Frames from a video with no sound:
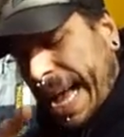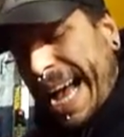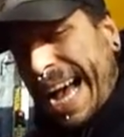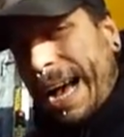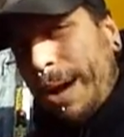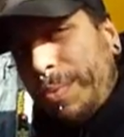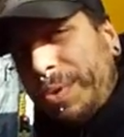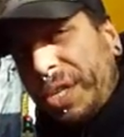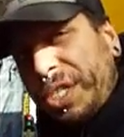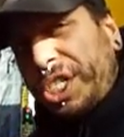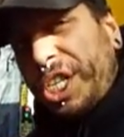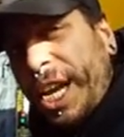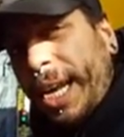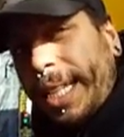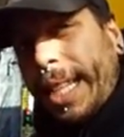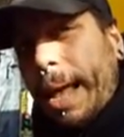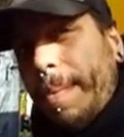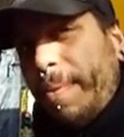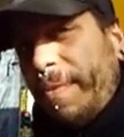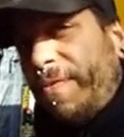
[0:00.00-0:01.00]
I will check
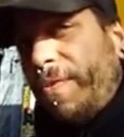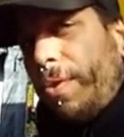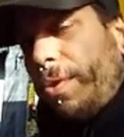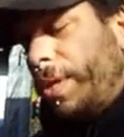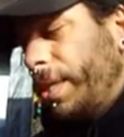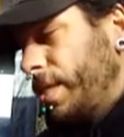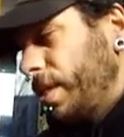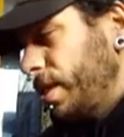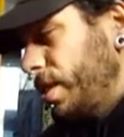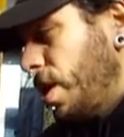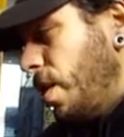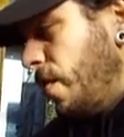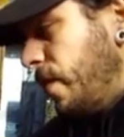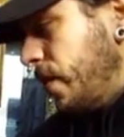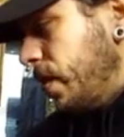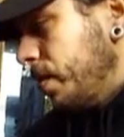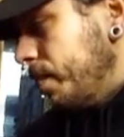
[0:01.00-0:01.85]
that before this is over.